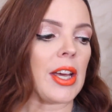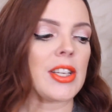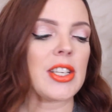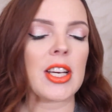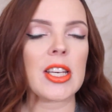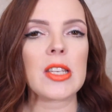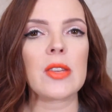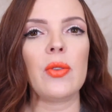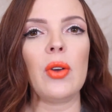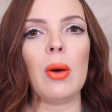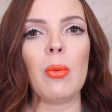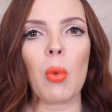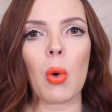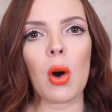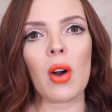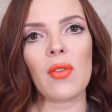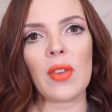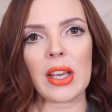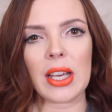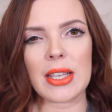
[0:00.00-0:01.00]
It does feel
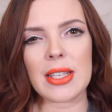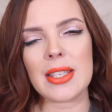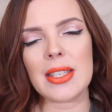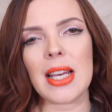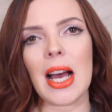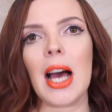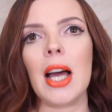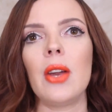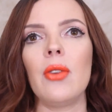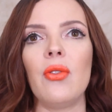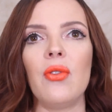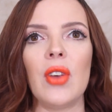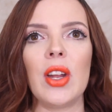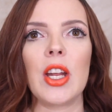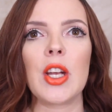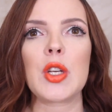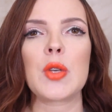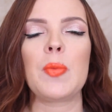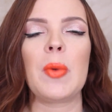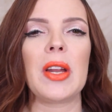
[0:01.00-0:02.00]
more of like a satin
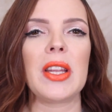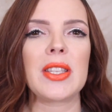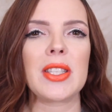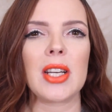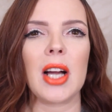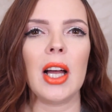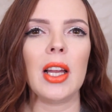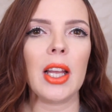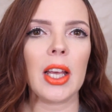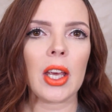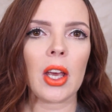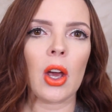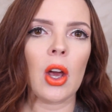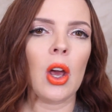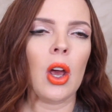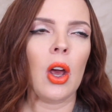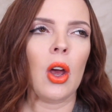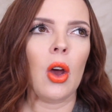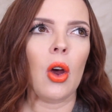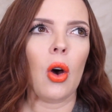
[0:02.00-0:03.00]
finish, but it's not like
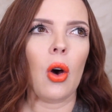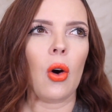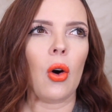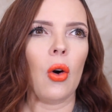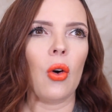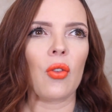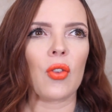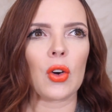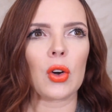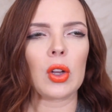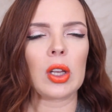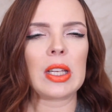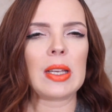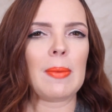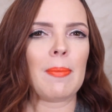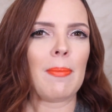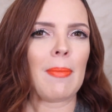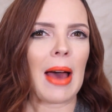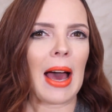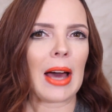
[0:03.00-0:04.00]

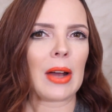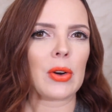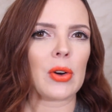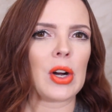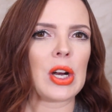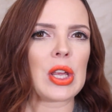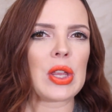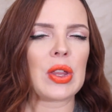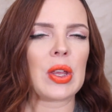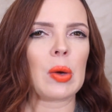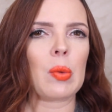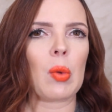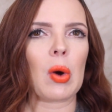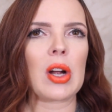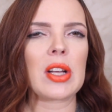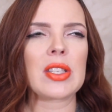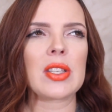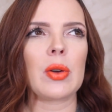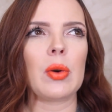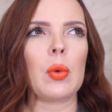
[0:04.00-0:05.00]
overly matte or anything
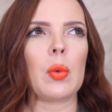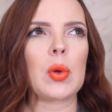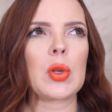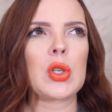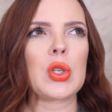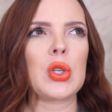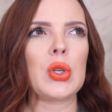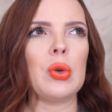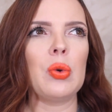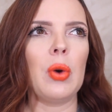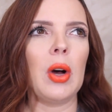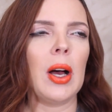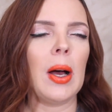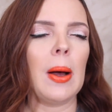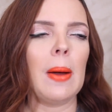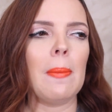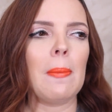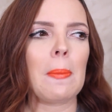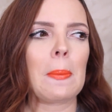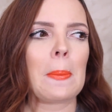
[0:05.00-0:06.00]
where it's going to
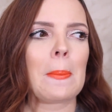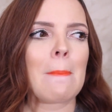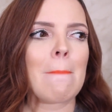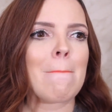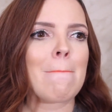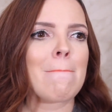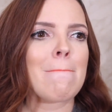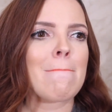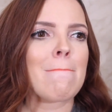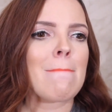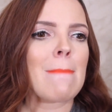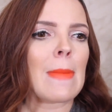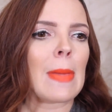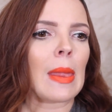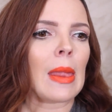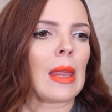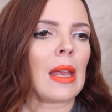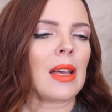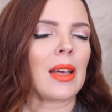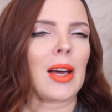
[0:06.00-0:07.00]
um,
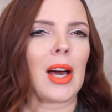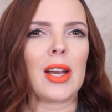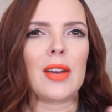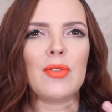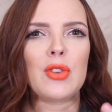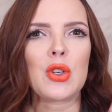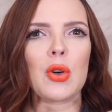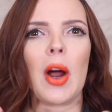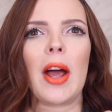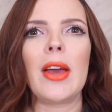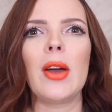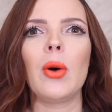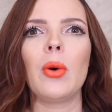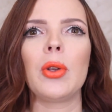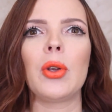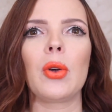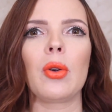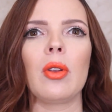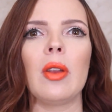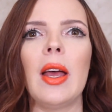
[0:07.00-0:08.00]
kind of dry
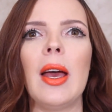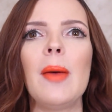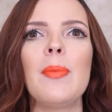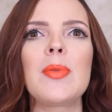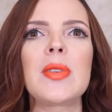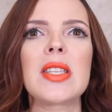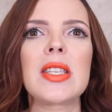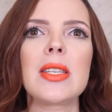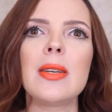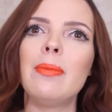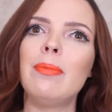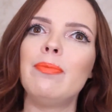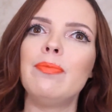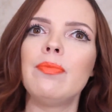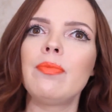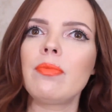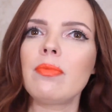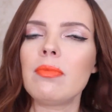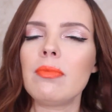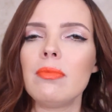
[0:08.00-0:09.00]
out your lips
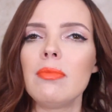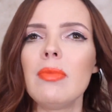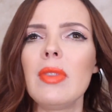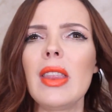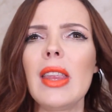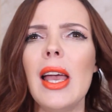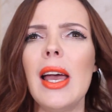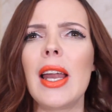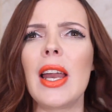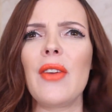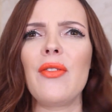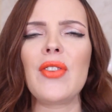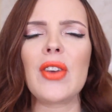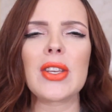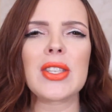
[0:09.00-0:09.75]
and it